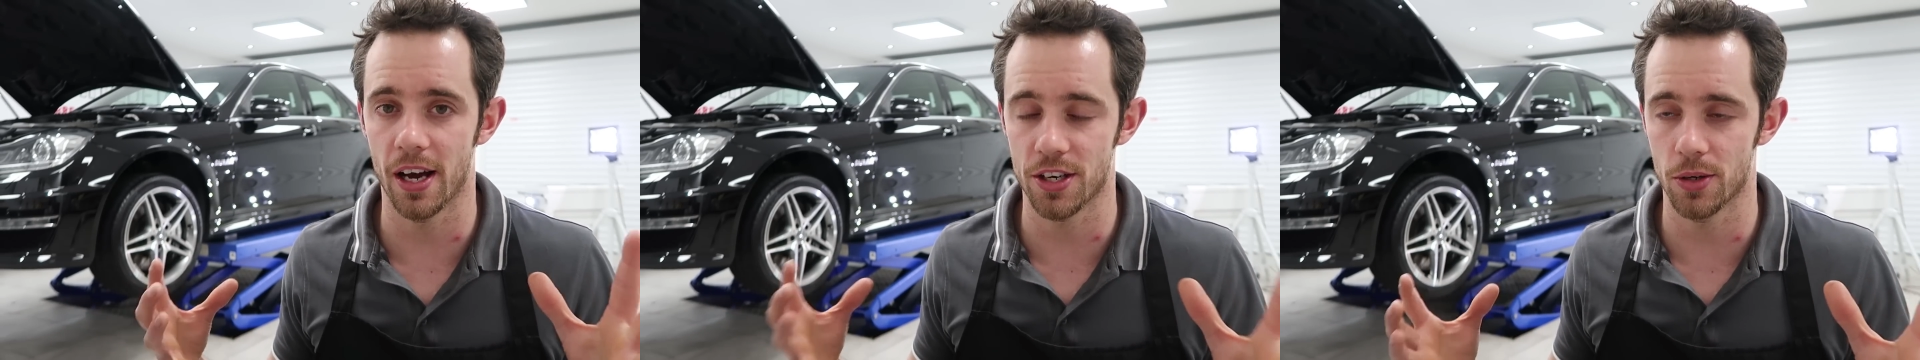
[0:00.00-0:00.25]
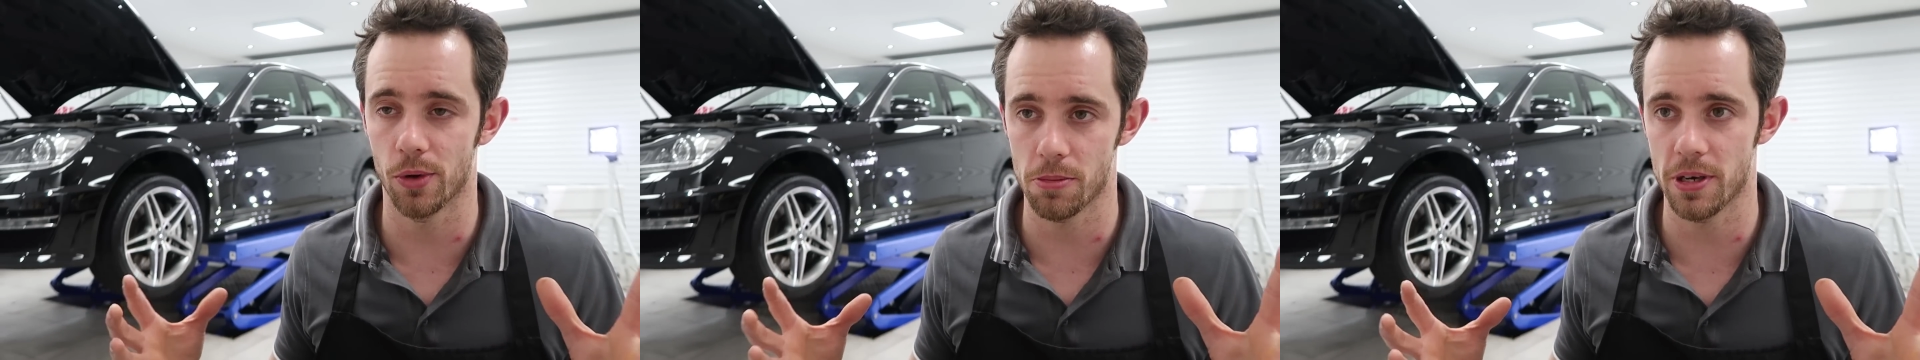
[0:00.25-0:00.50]
I
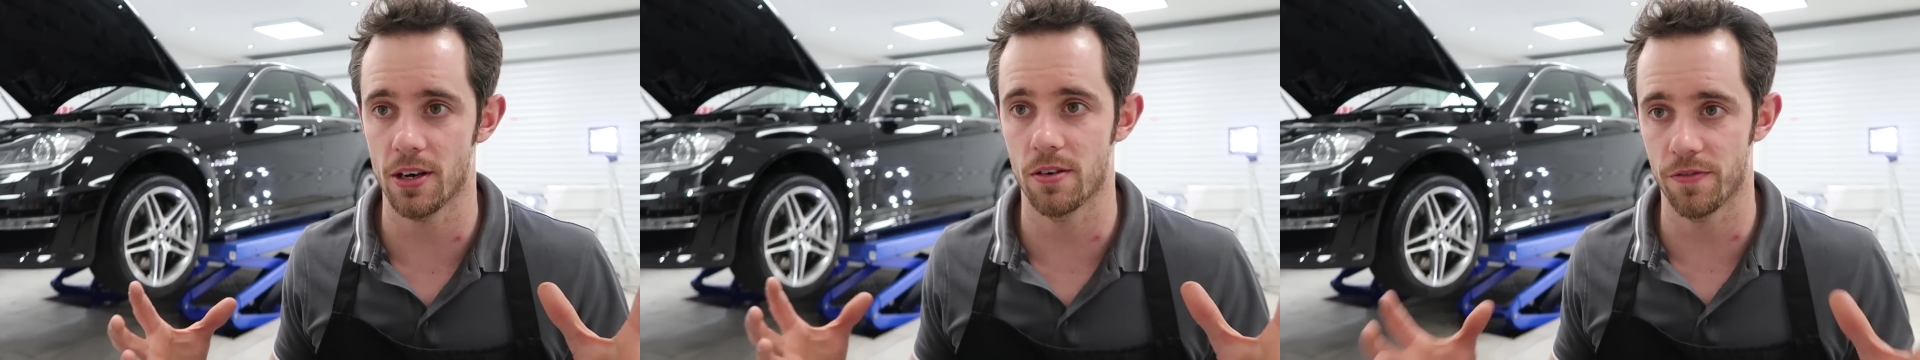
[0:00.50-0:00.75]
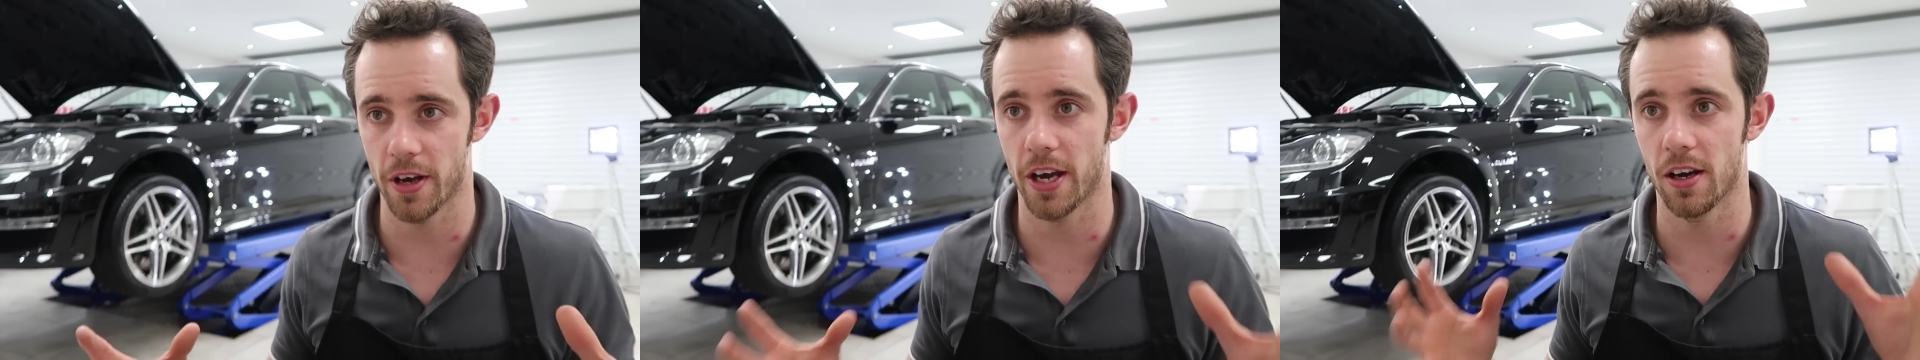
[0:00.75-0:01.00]
don't want to be a
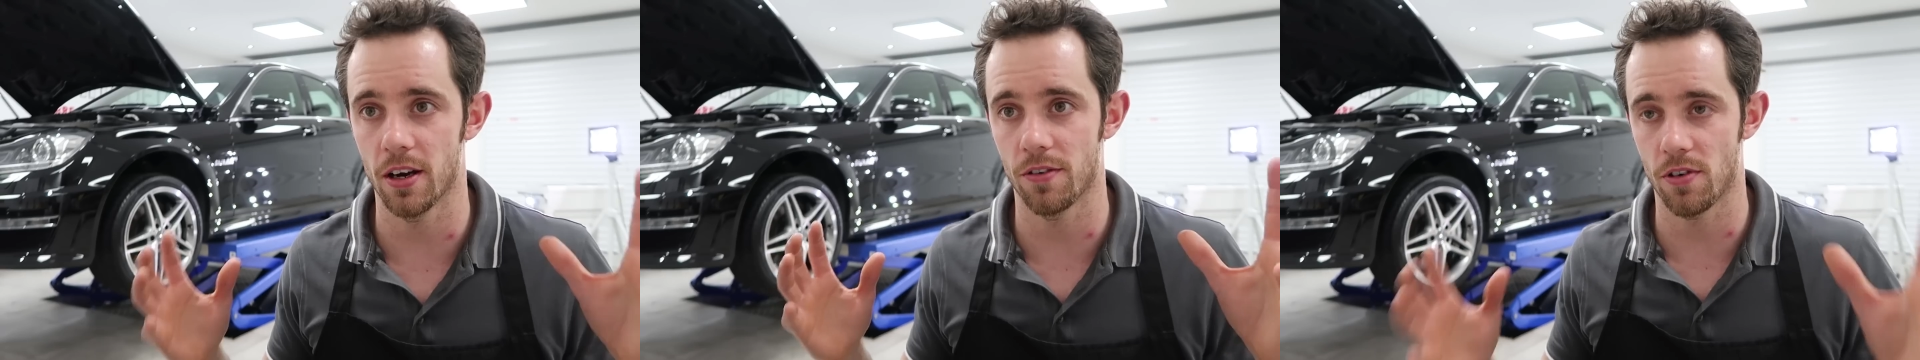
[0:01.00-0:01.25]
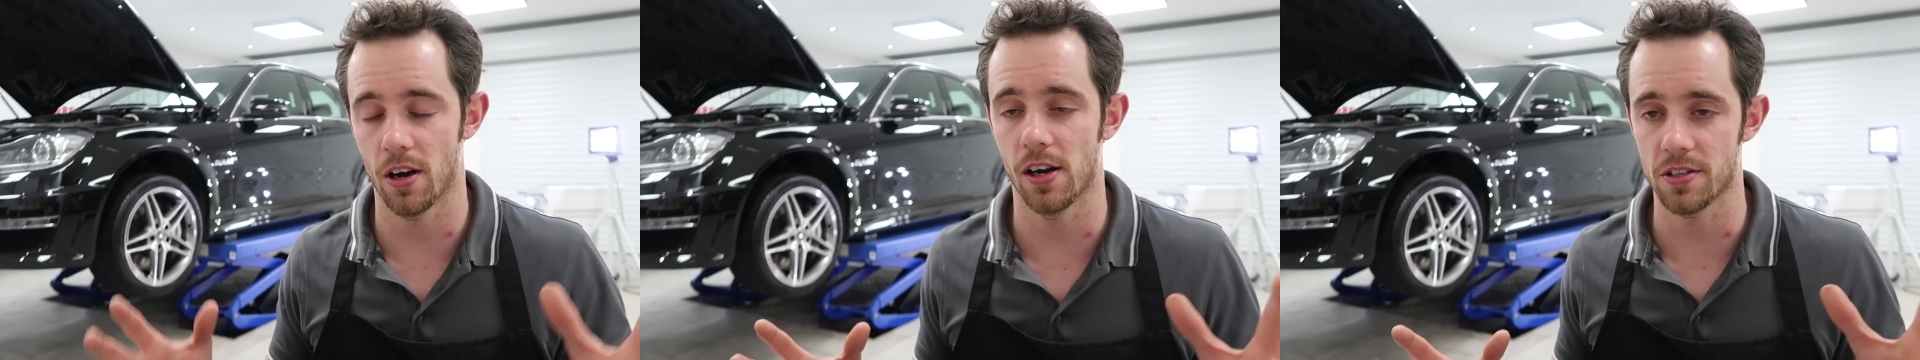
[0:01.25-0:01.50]
conveyor
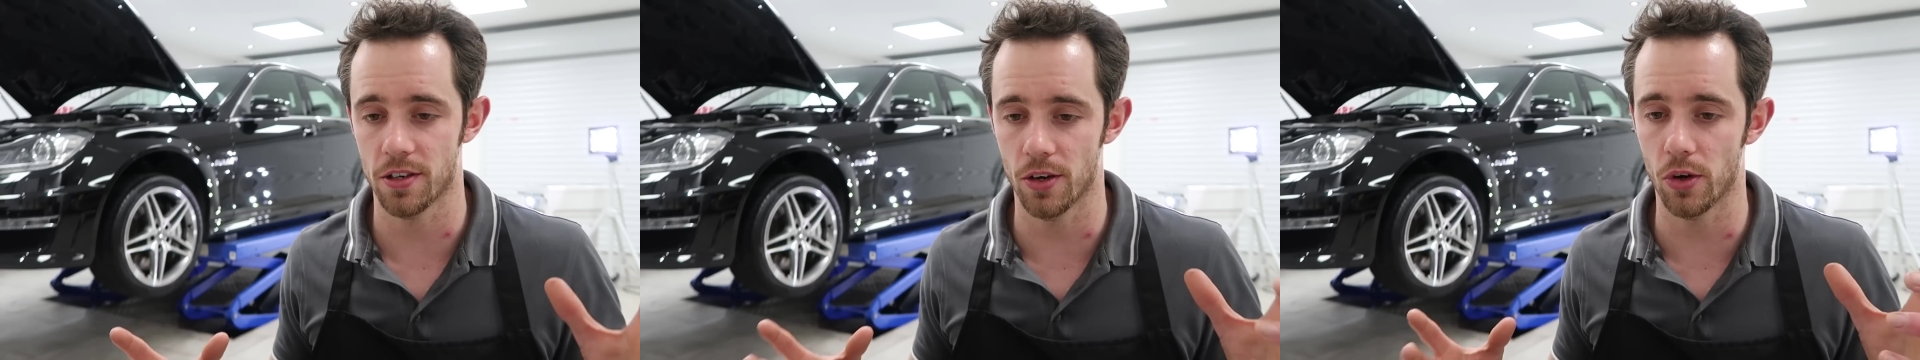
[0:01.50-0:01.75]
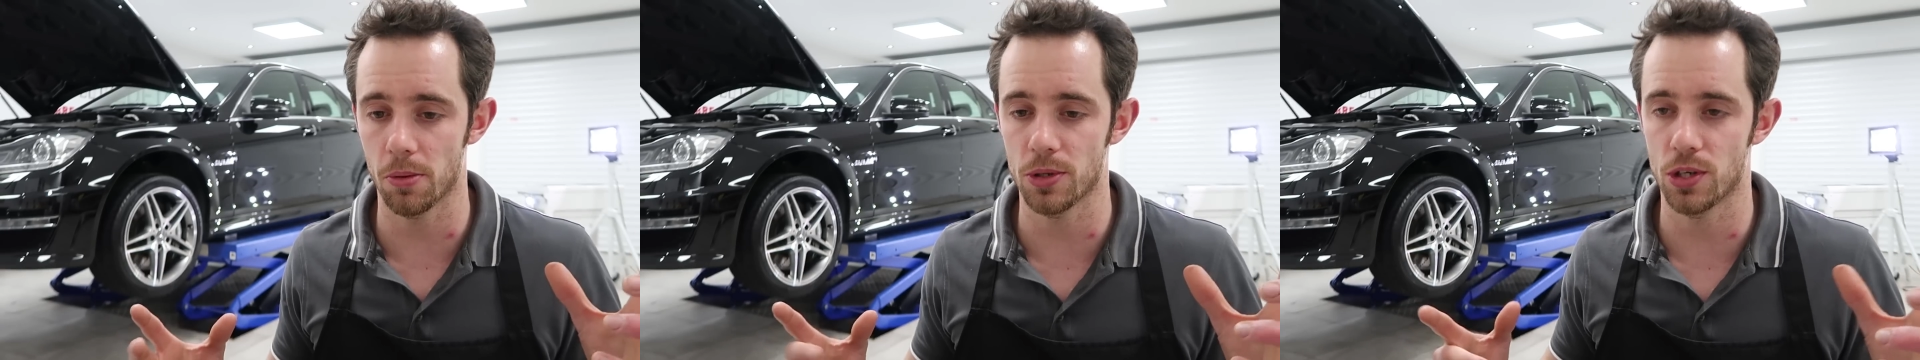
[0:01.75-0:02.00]
of cars. I
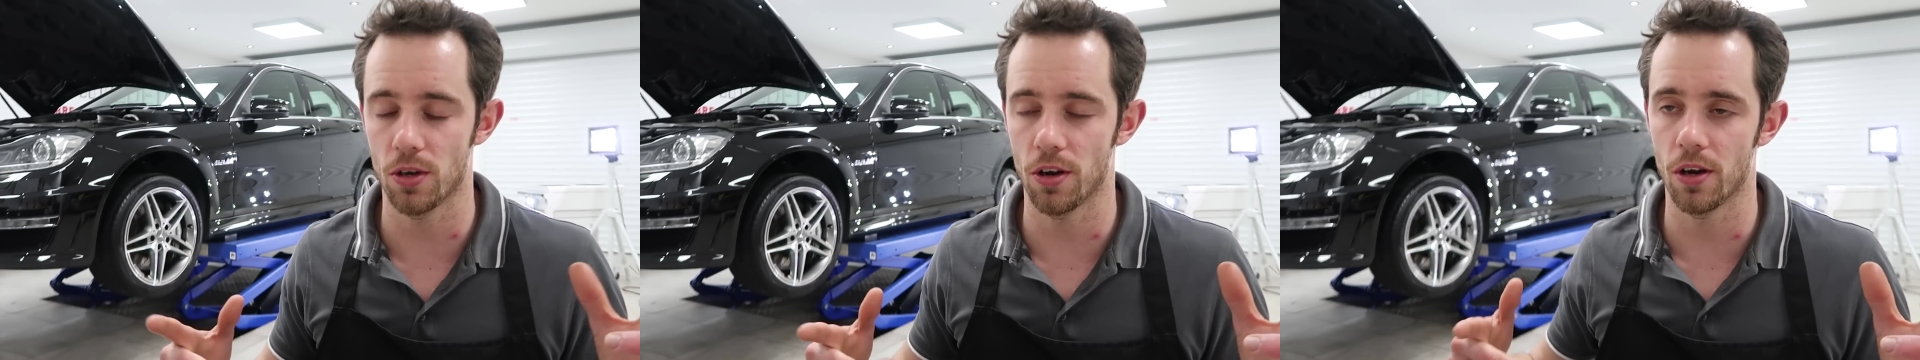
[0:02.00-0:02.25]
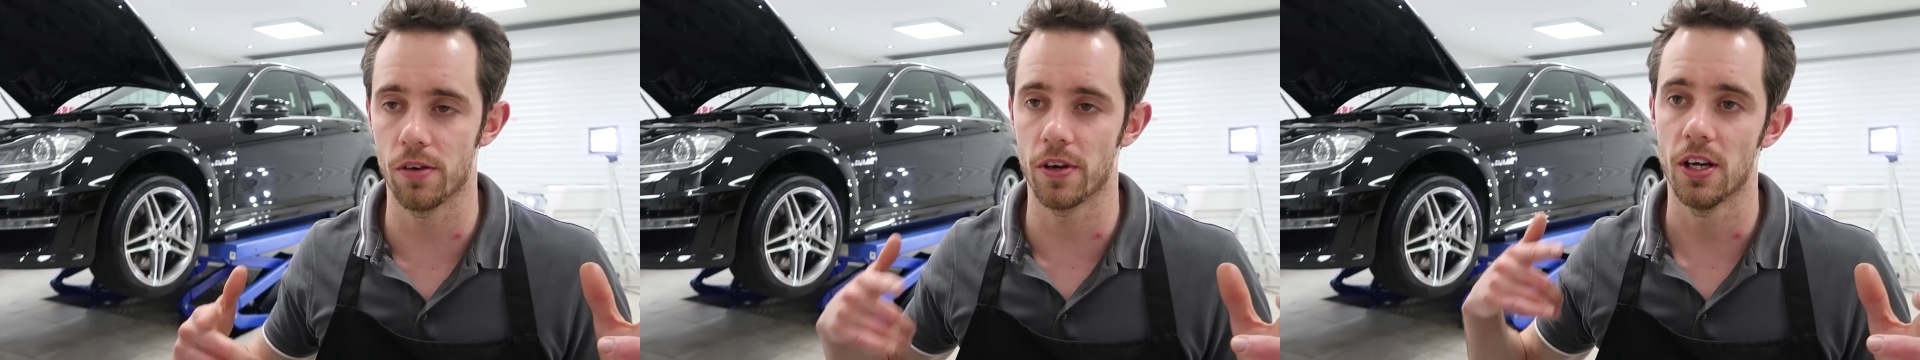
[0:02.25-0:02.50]
don't want to be
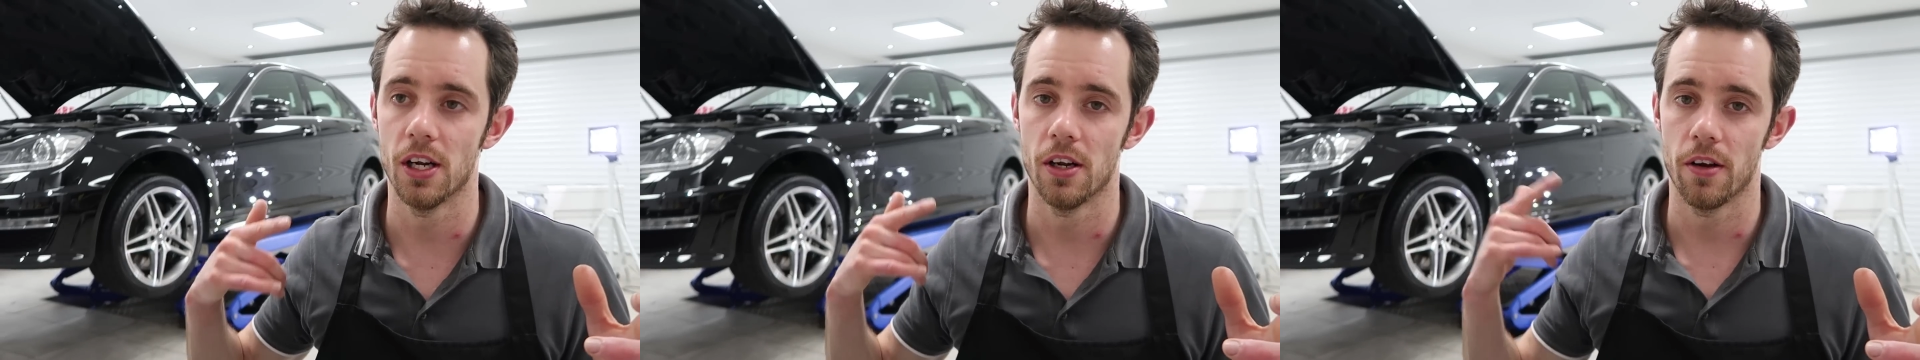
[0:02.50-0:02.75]
turning over